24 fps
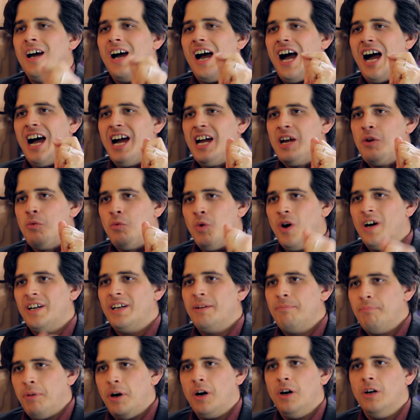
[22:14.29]
I
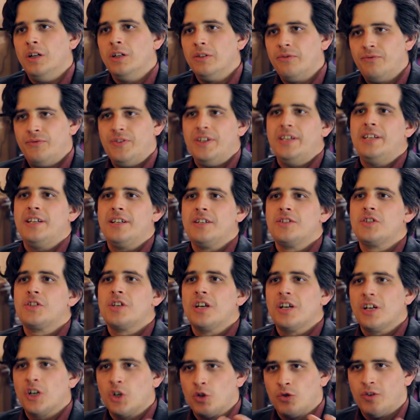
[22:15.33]
wanted Paul Feig's
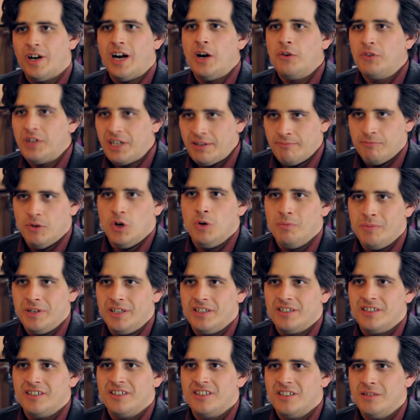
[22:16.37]
crowning
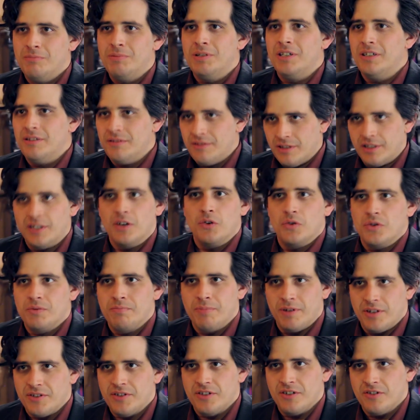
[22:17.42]
moment to be the
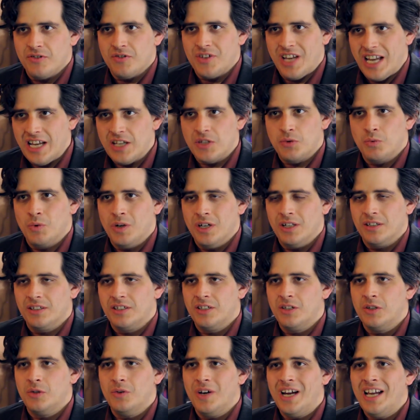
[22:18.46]
Ghostbusters as well,
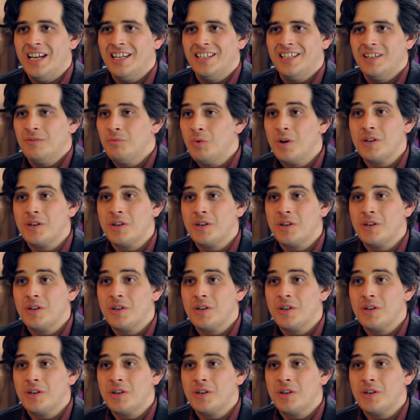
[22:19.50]
too, and it